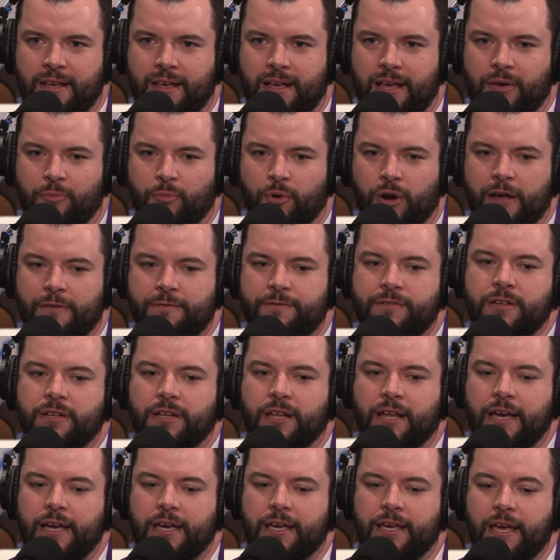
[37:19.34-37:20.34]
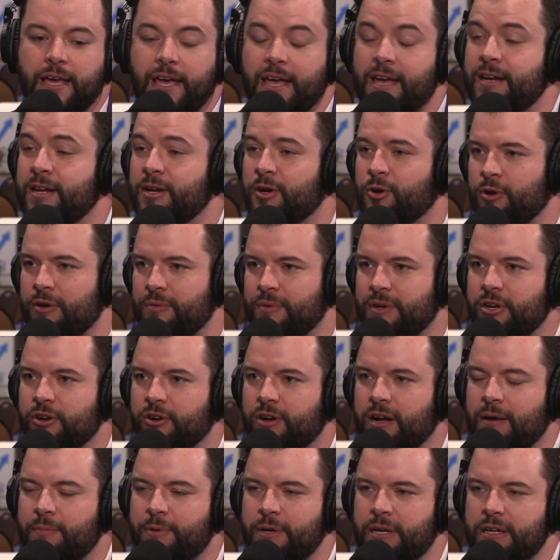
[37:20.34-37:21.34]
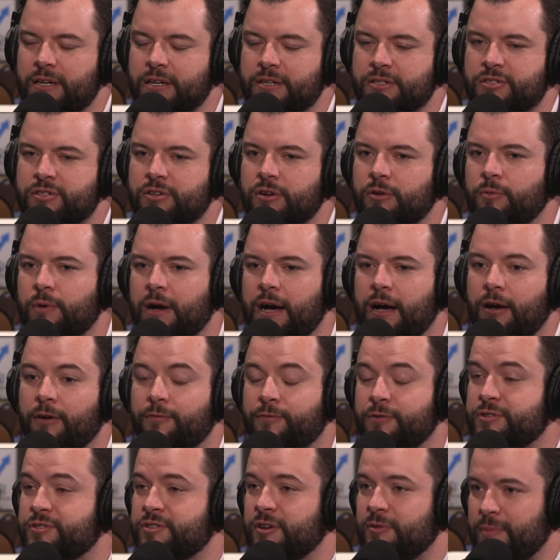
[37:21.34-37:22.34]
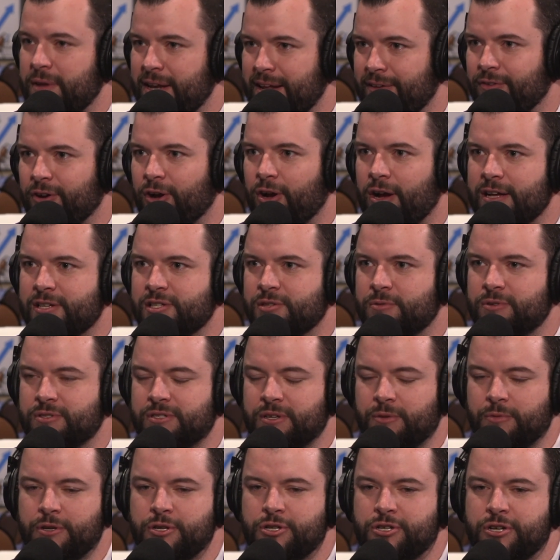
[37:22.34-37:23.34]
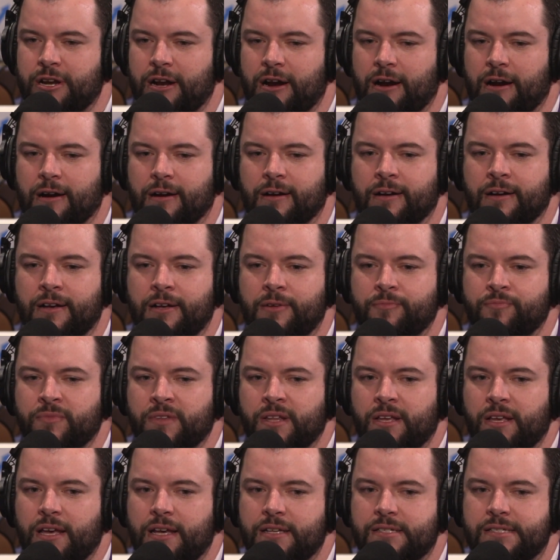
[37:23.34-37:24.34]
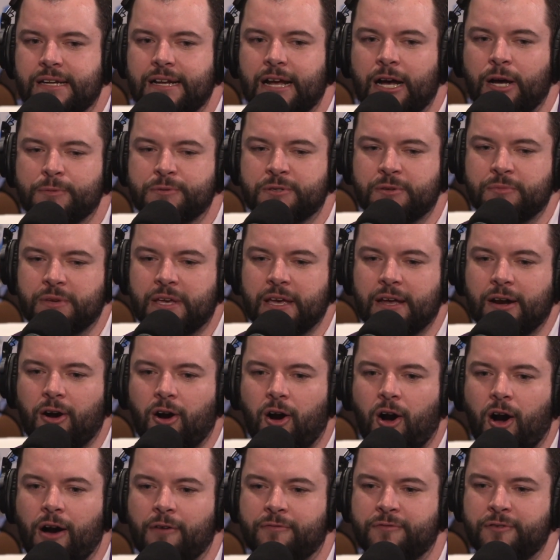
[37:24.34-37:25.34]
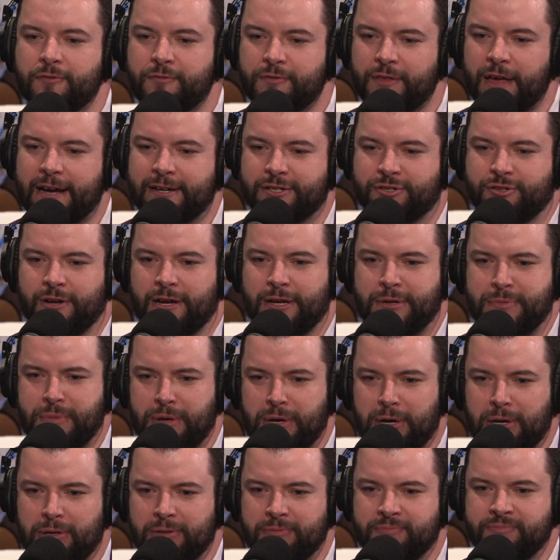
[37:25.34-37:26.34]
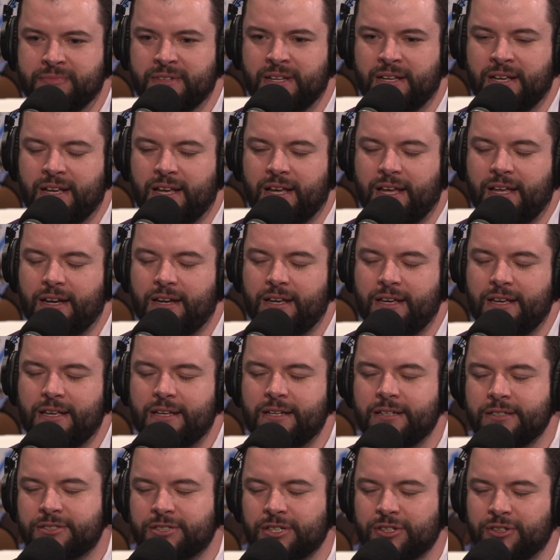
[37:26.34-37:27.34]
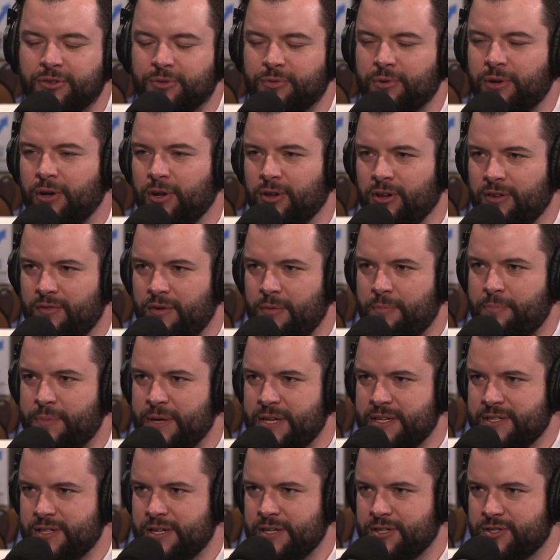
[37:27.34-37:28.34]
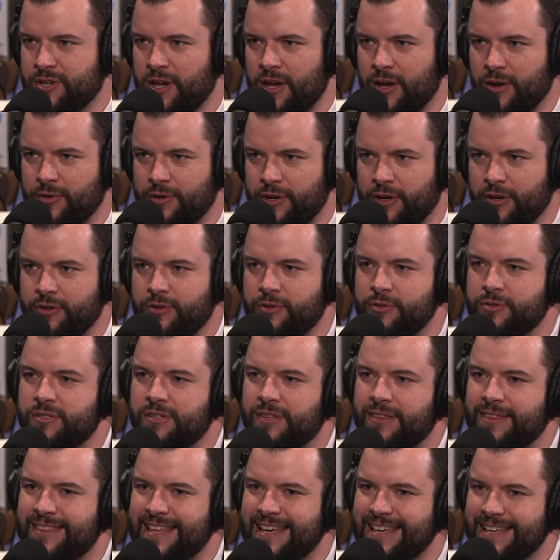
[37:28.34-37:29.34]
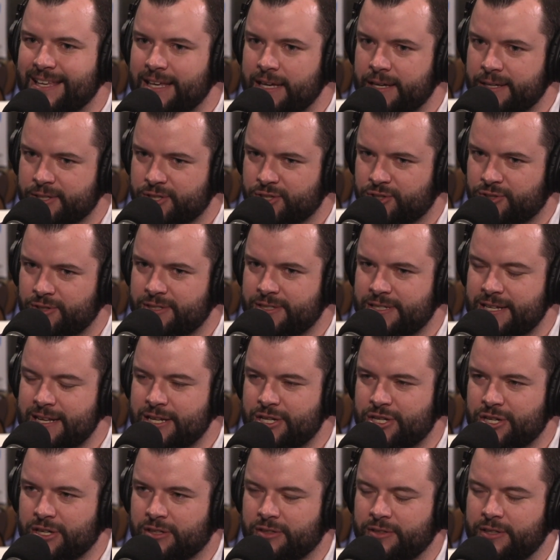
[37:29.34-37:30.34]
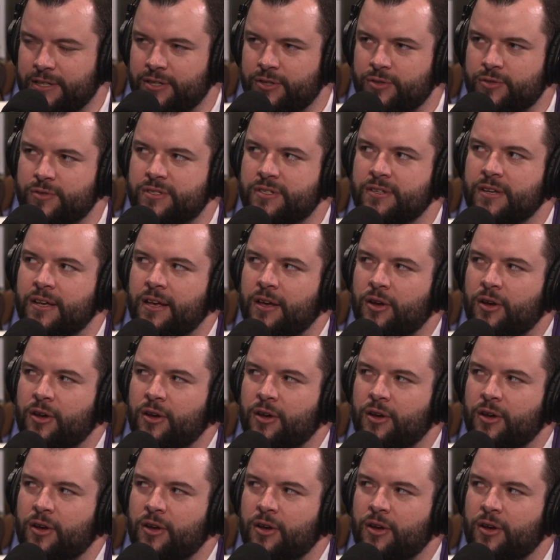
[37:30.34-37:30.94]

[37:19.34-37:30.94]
And what I feel like Anequim and your company does so well for so many of our customers that we share is it helps them get off of that treadmill and into the role of a business owner who's thinking strategically, who's